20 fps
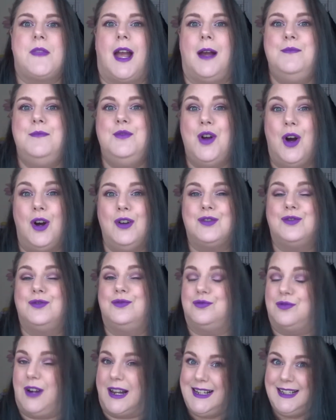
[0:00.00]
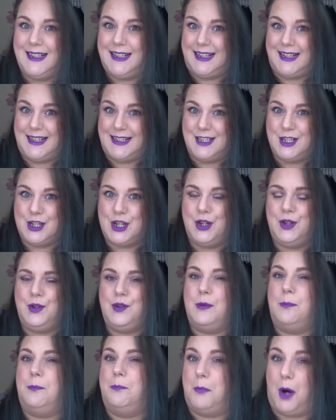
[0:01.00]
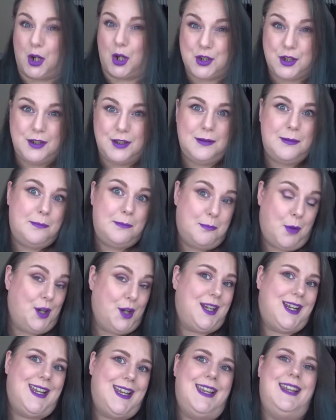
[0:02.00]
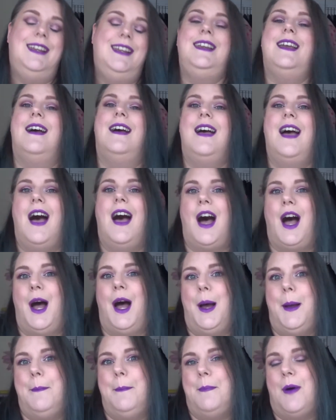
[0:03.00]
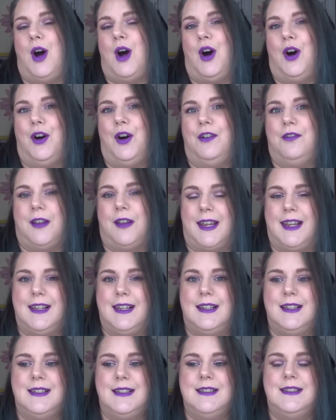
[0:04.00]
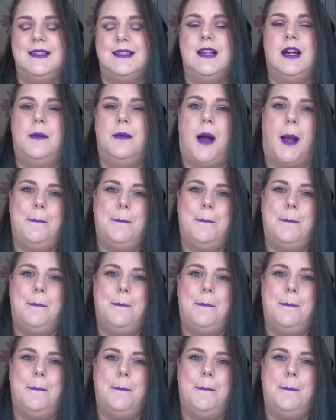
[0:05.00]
I'm not greatly into the modern monarchy um, of England.